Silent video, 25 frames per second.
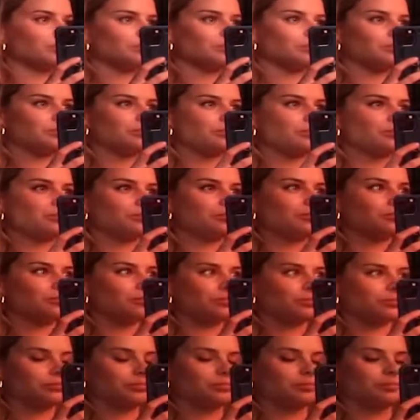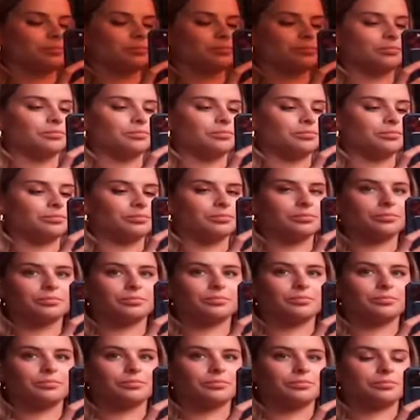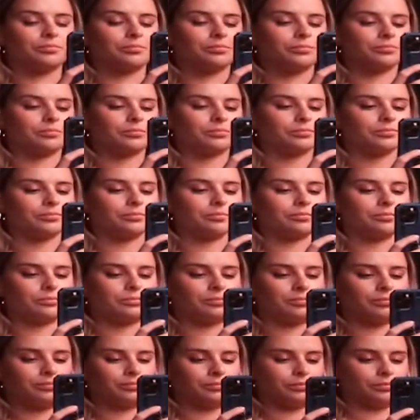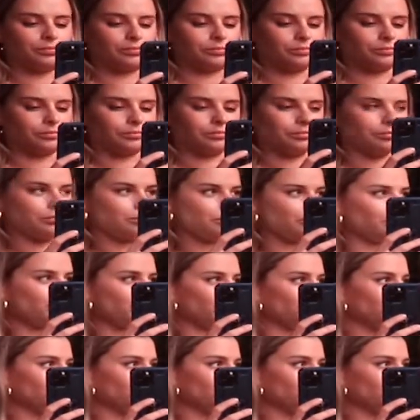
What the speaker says: [no speech]